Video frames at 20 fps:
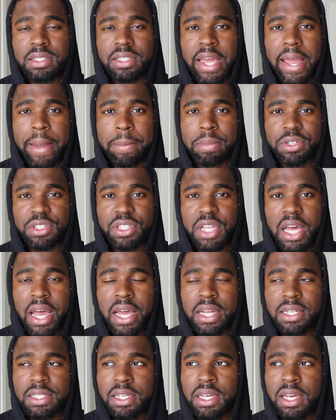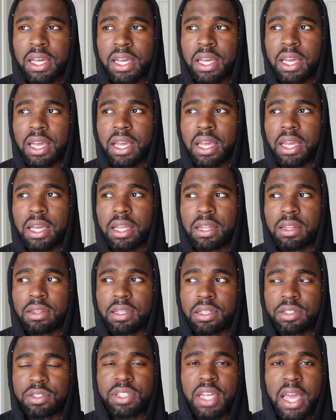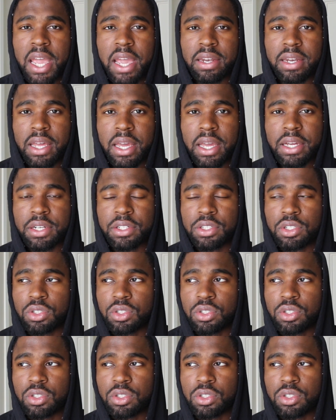damaged that in this day and age.